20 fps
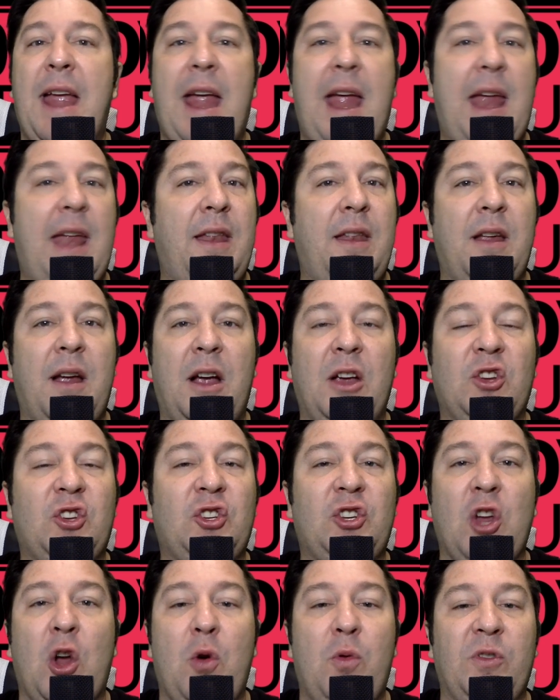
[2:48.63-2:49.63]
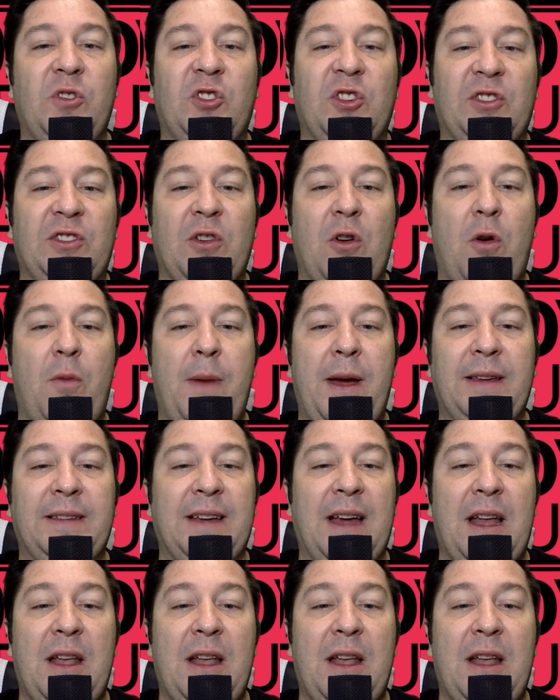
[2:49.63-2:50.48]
and a show is just so amazing.